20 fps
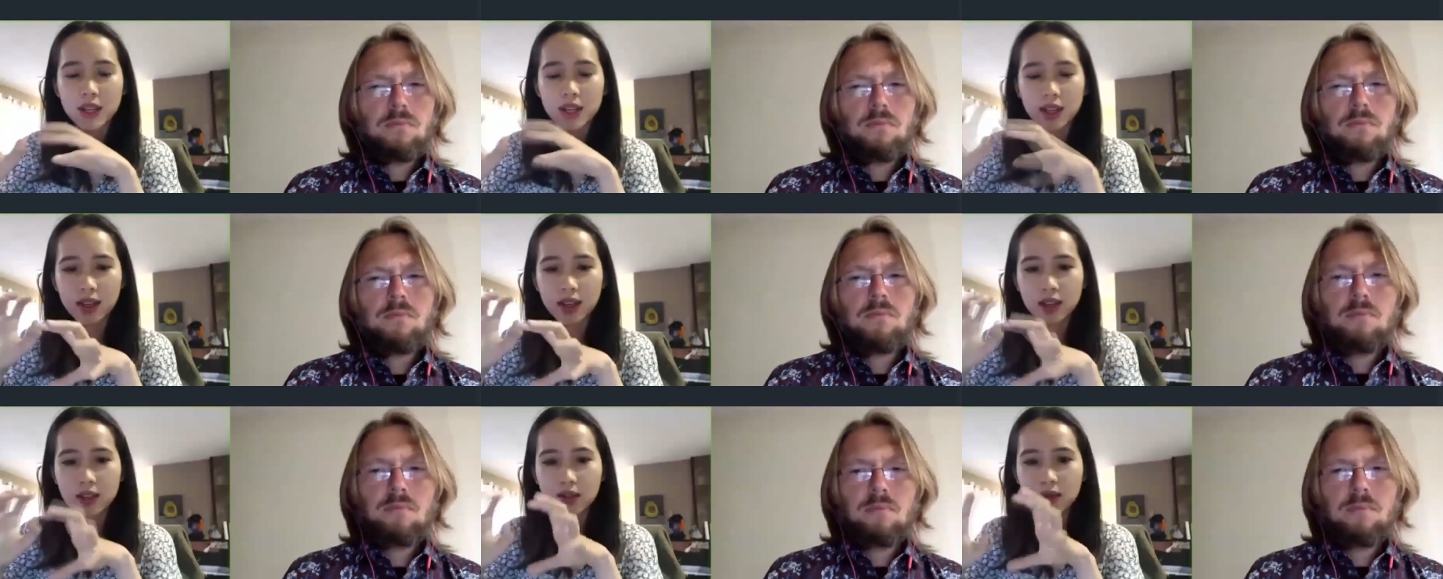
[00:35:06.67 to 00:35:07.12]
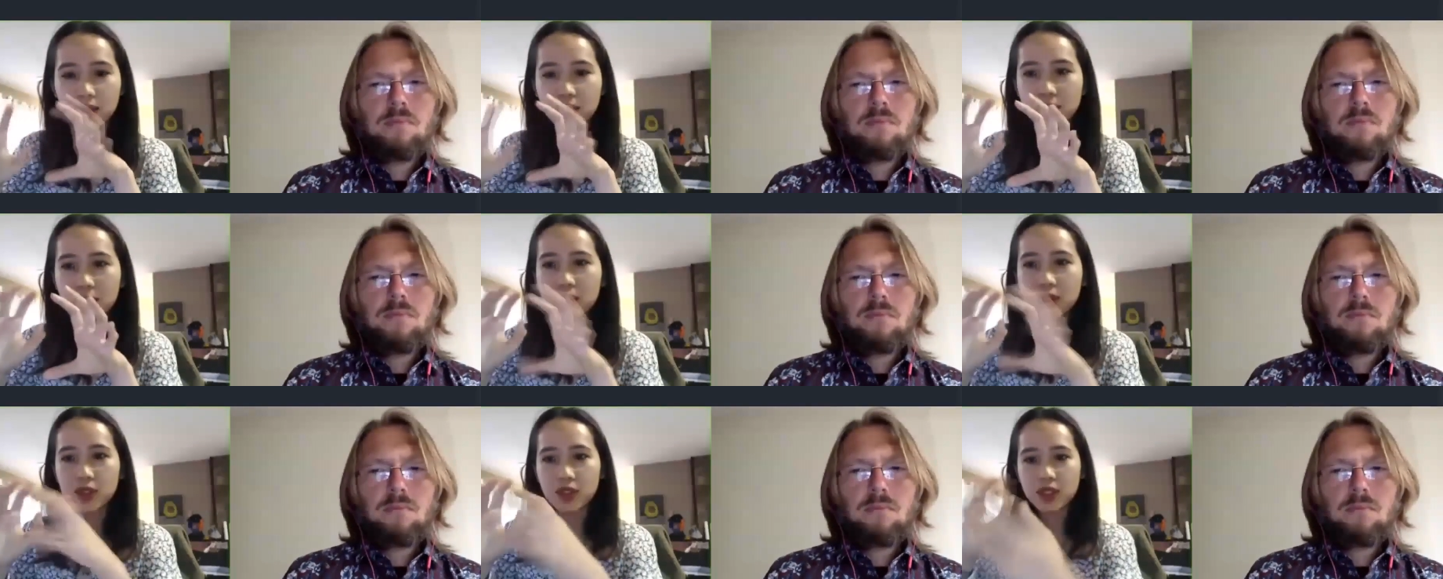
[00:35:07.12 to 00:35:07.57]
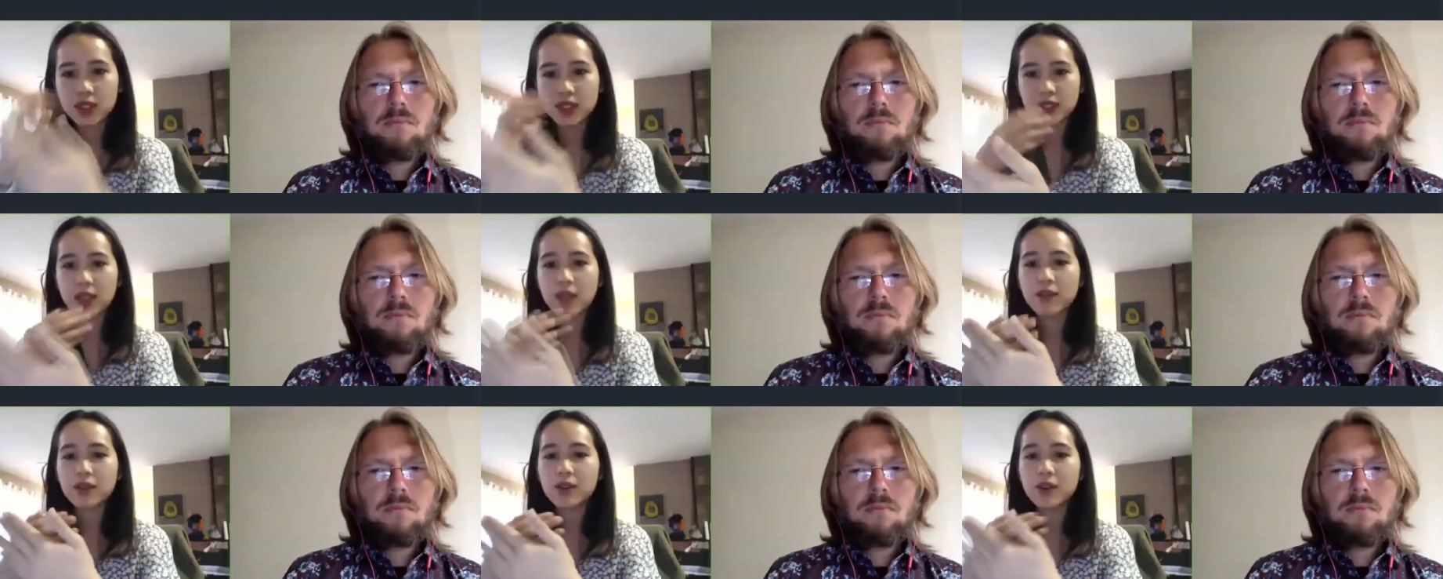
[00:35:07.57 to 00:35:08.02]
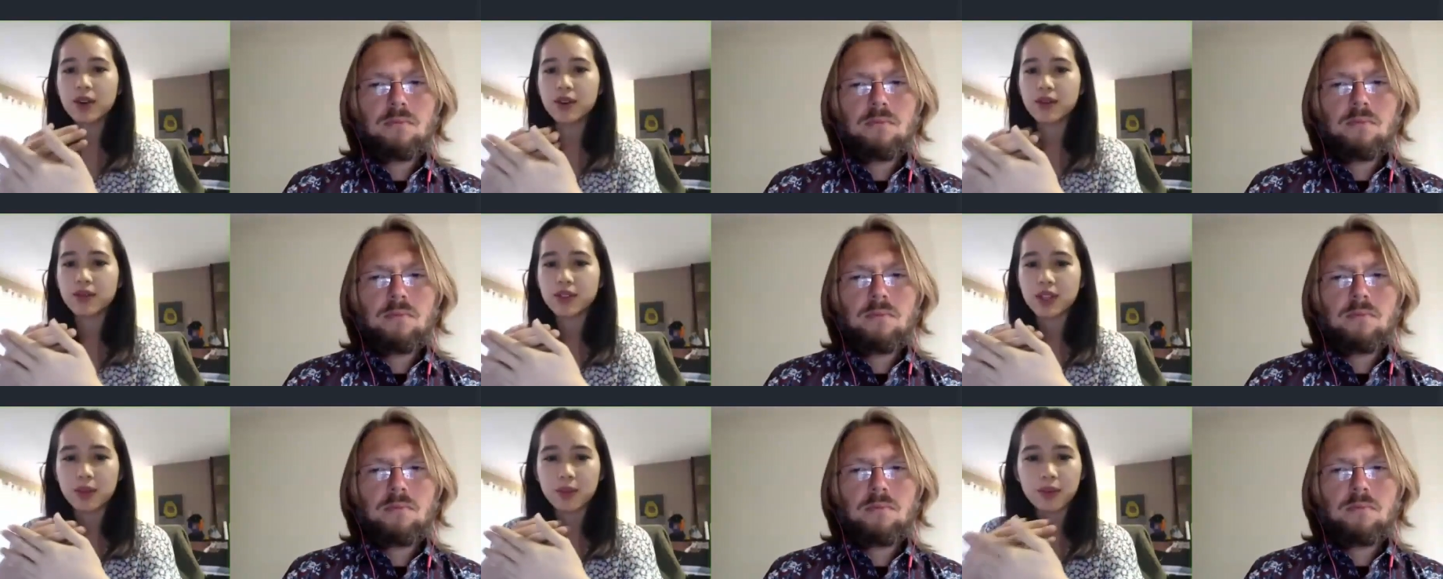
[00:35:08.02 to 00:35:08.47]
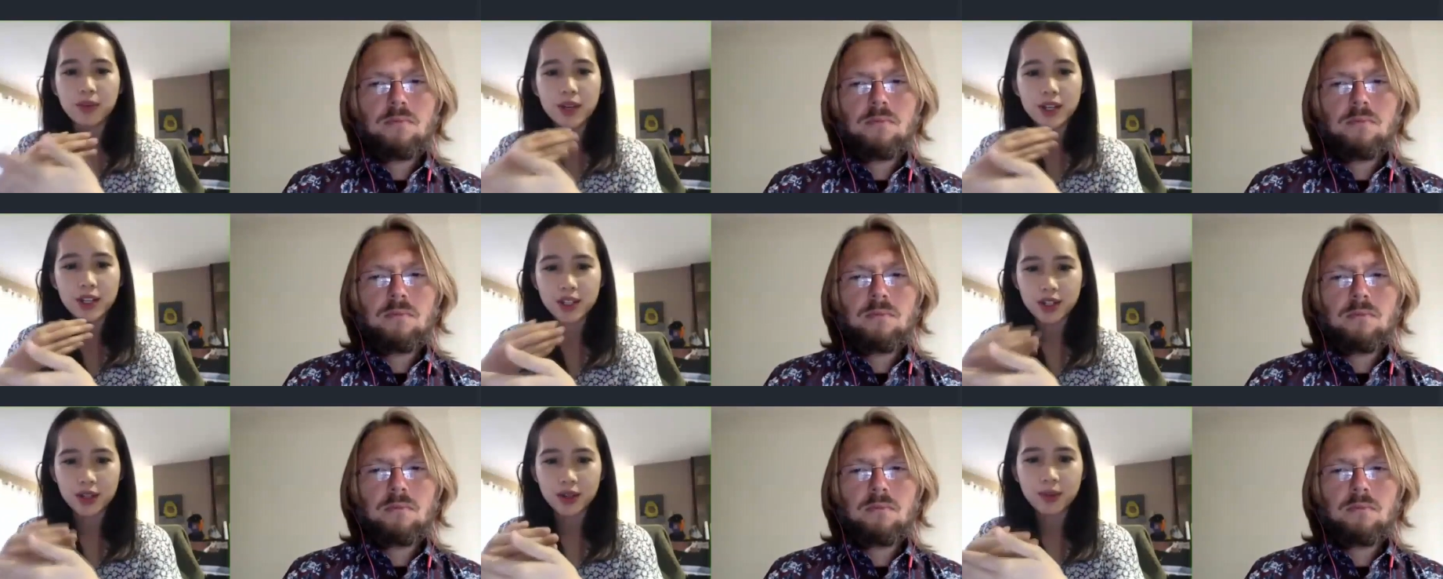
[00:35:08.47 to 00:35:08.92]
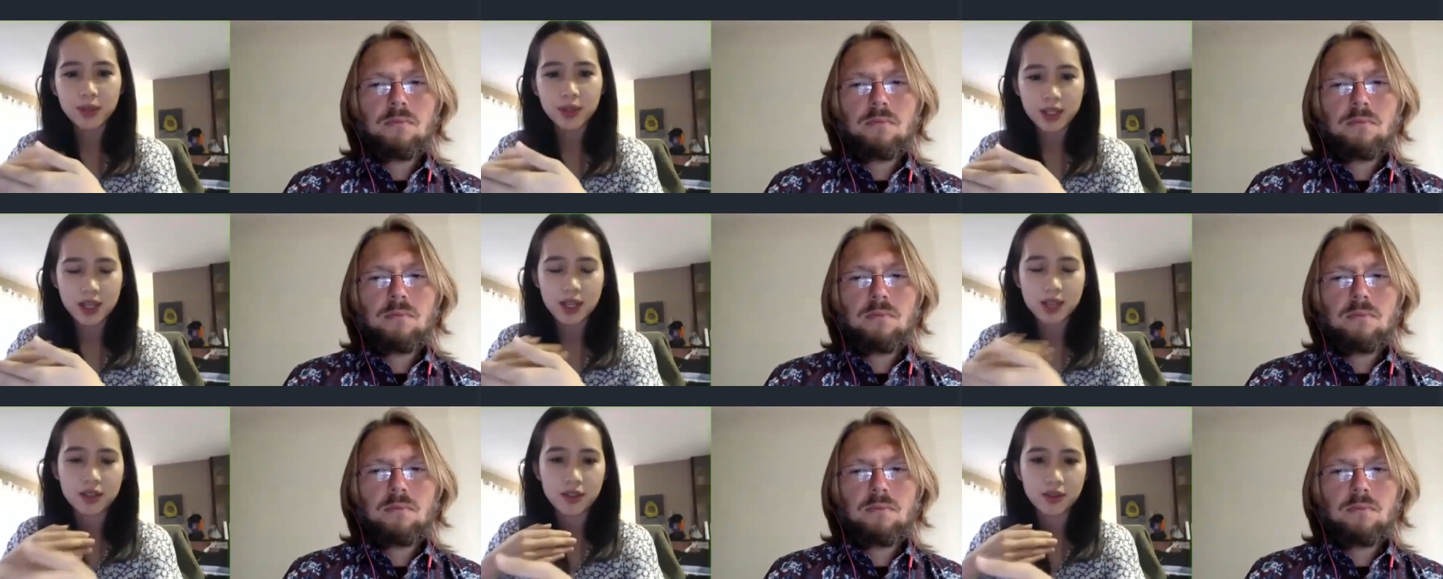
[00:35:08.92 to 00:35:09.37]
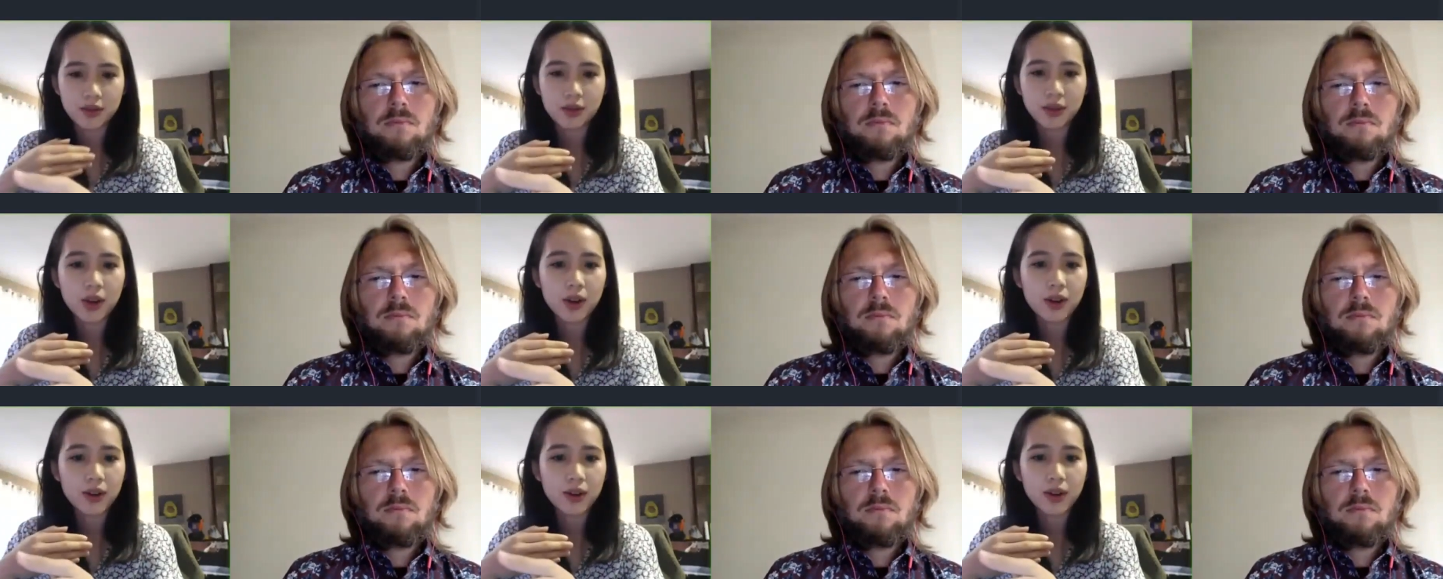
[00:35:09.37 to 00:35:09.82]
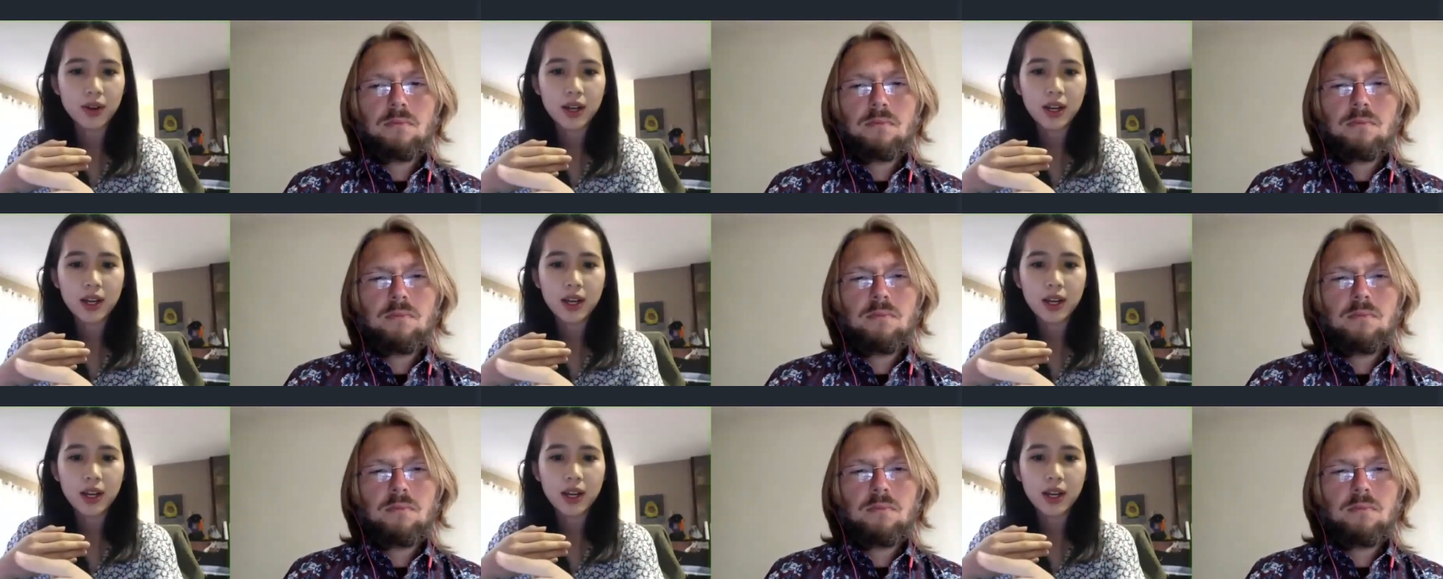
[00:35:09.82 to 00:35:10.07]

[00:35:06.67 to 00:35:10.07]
Speaker 1: it, you there's this level of separation with TensorFlow.